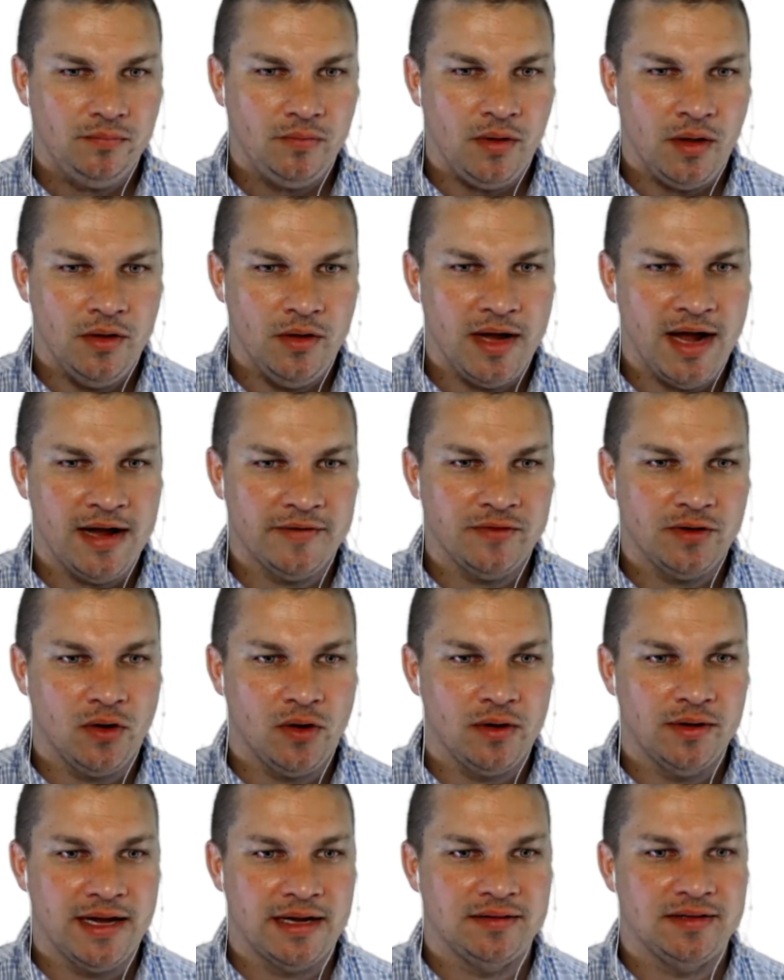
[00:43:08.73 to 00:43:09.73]
You have to
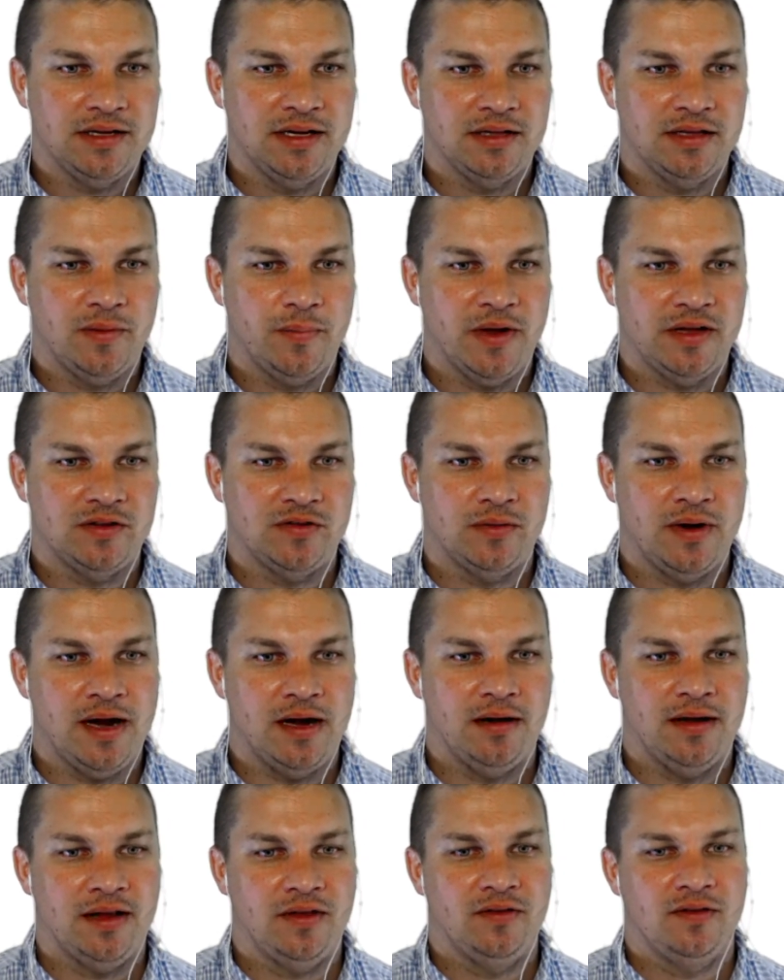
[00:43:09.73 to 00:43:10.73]
hold out to get the best rate.
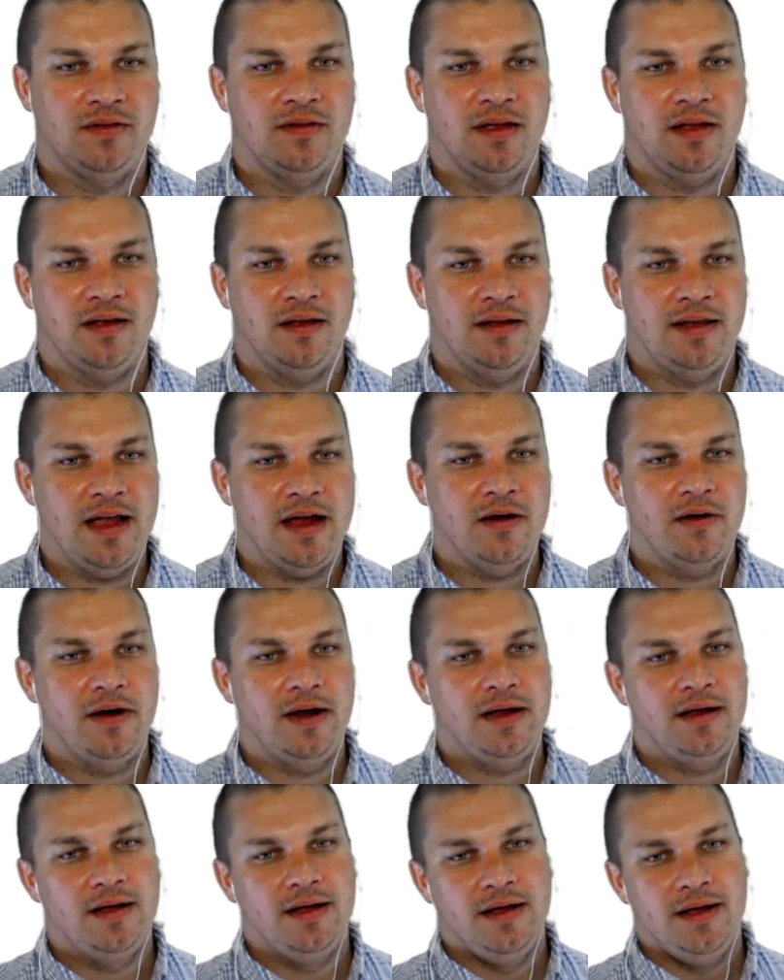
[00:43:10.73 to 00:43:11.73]
That's
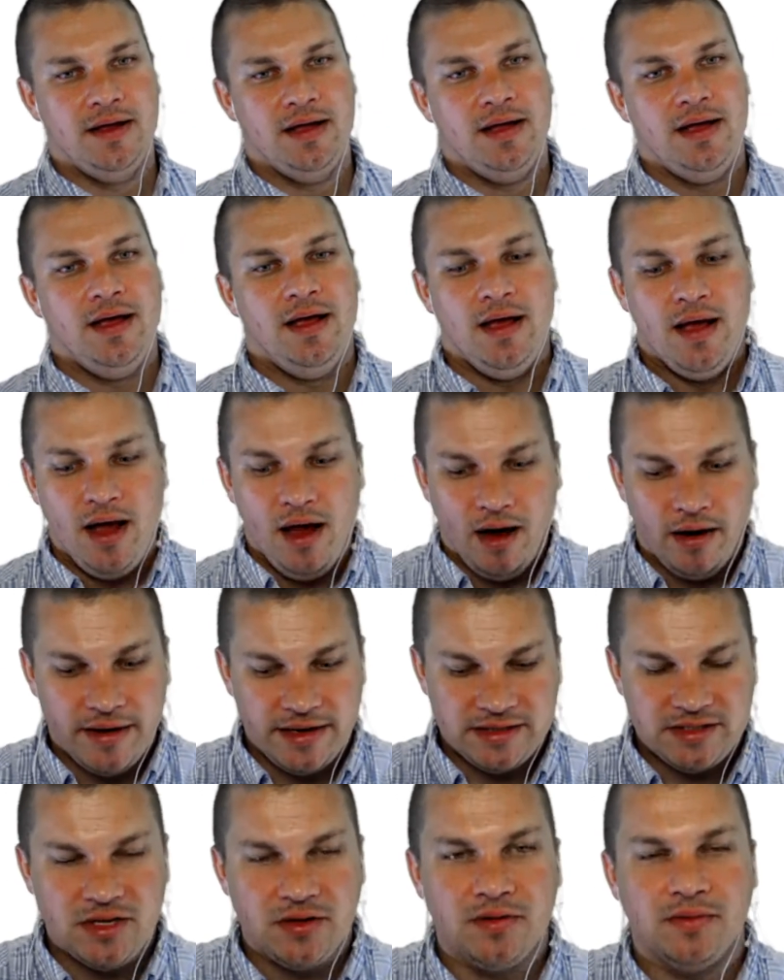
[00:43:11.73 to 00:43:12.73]
Gary. All
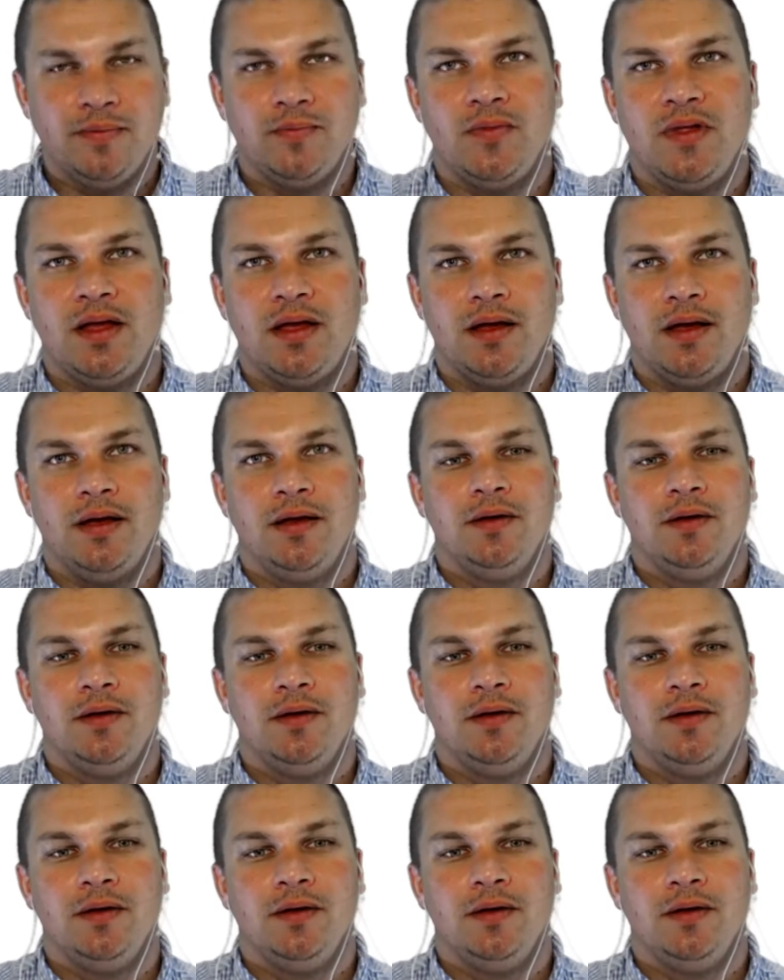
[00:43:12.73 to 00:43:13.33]
right, so I'm